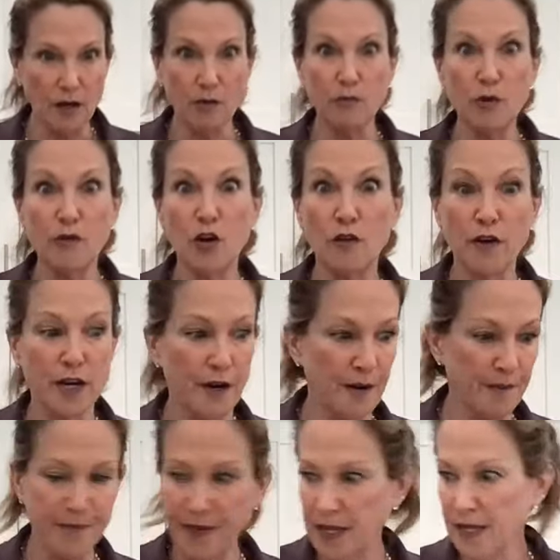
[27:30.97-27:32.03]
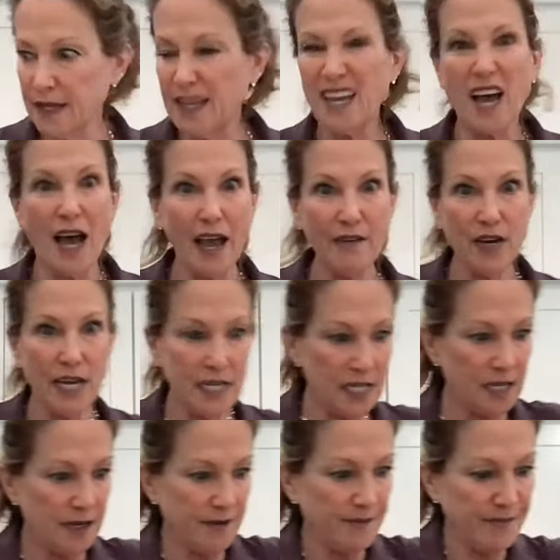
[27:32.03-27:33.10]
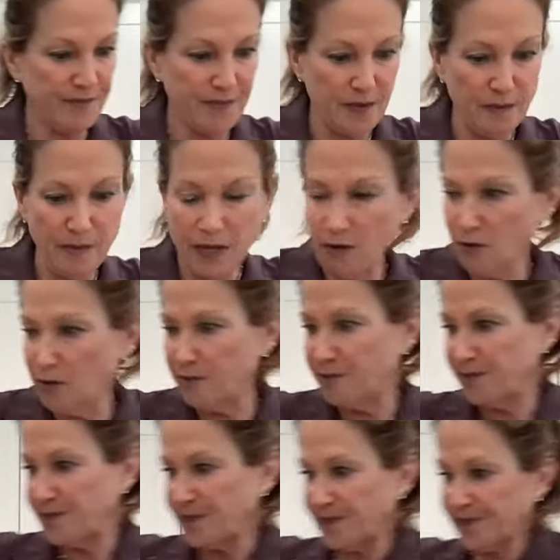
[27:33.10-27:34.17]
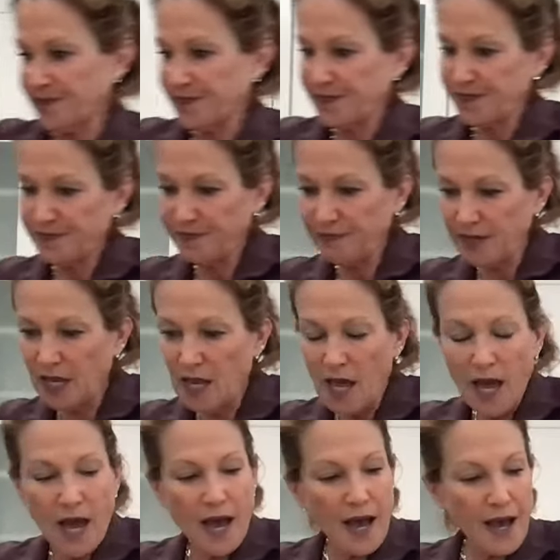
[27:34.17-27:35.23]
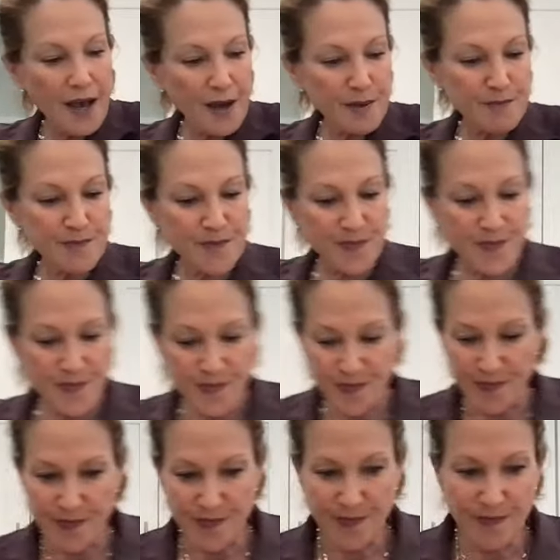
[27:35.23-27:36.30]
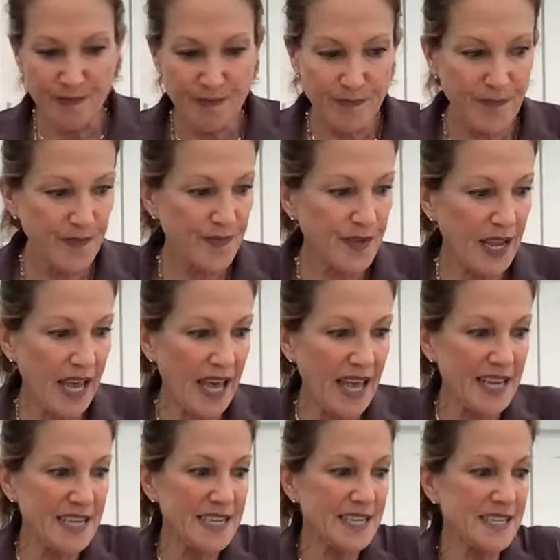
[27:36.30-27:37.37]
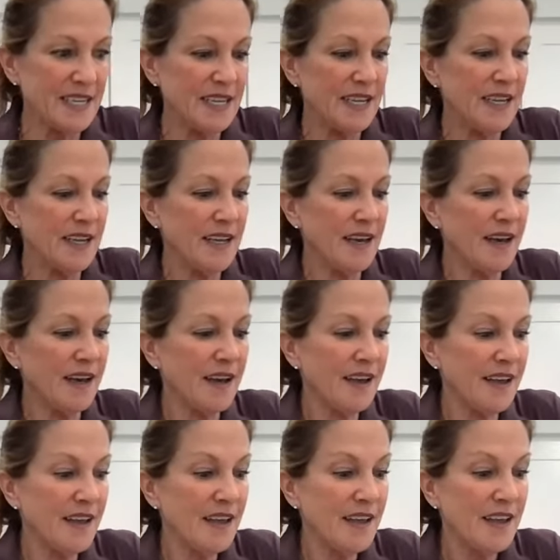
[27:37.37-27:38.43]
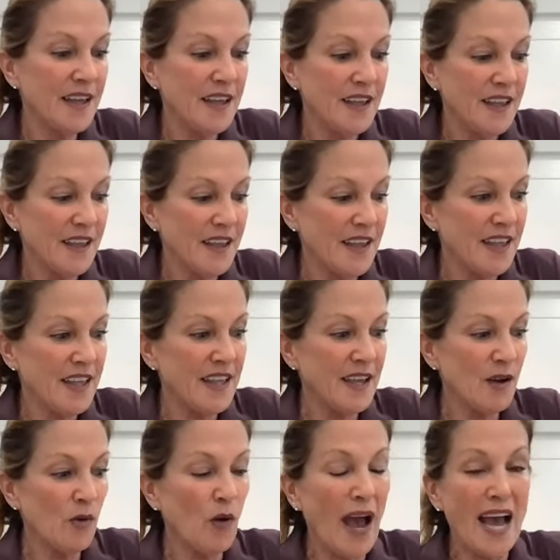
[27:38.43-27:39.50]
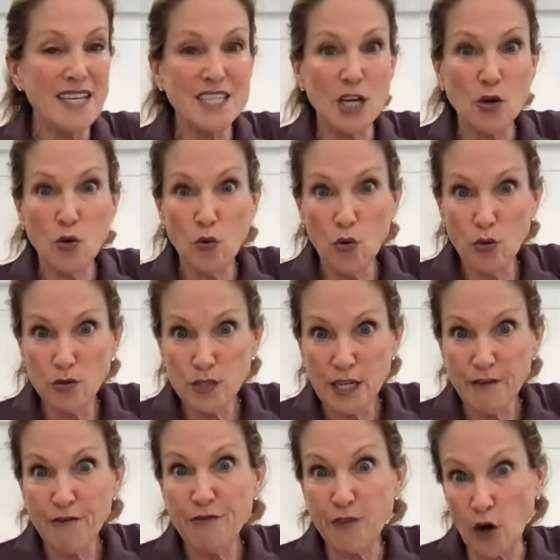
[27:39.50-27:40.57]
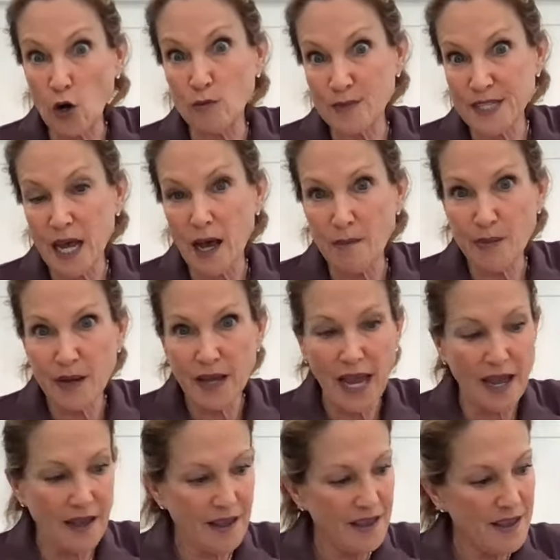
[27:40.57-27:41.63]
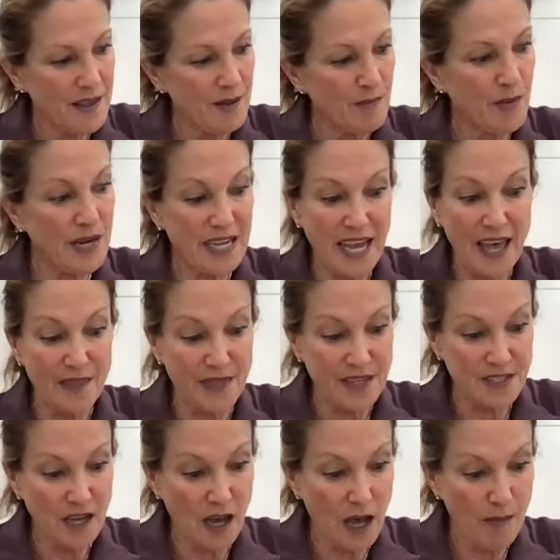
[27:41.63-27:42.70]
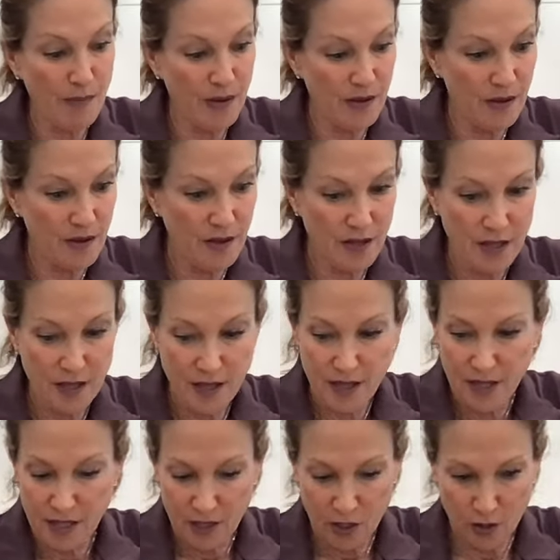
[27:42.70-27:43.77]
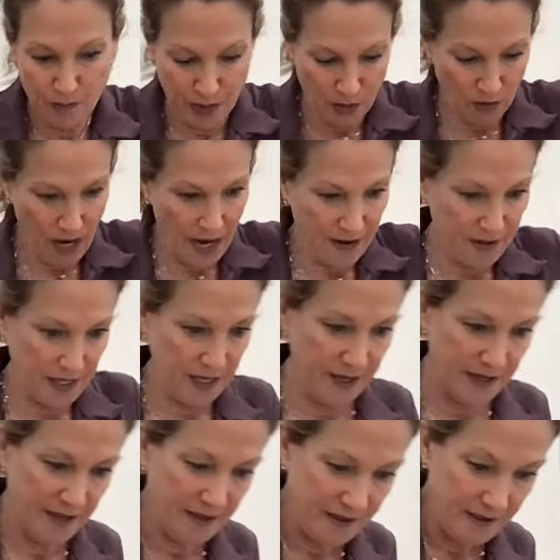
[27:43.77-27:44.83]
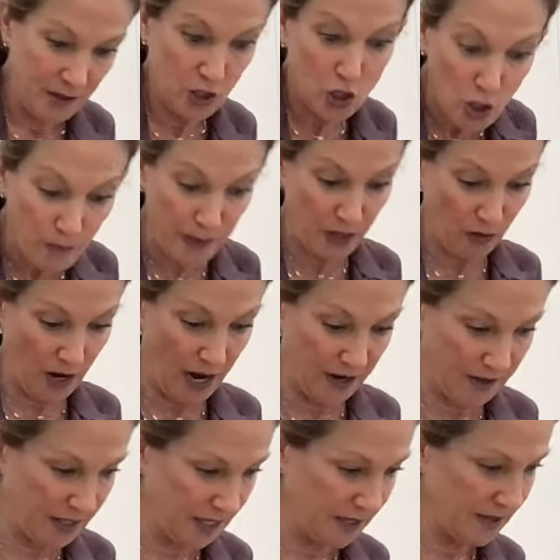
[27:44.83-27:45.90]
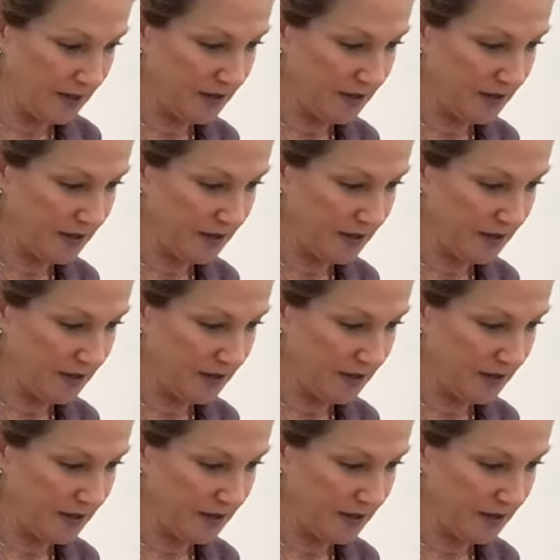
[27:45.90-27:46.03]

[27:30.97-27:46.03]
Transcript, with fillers: I'll move it over here. I have an idea. Make room. Um, and uh, as it cools, it firms up. But again, the top could be crackly, should be crackly.